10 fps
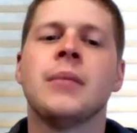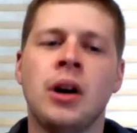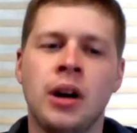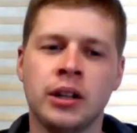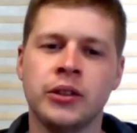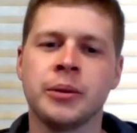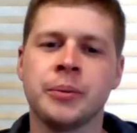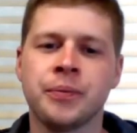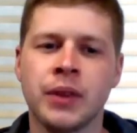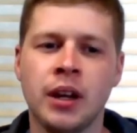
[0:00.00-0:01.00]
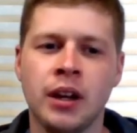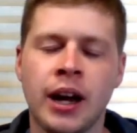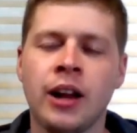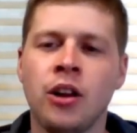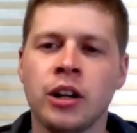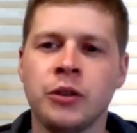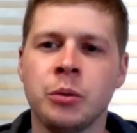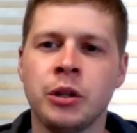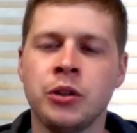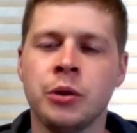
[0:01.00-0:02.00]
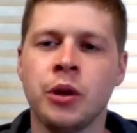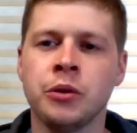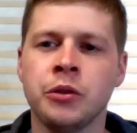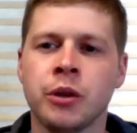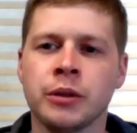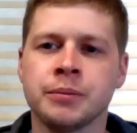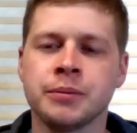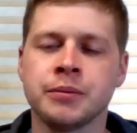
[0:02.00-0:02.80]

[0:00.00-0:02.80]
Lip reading: Awesome. How long have you been doing those for?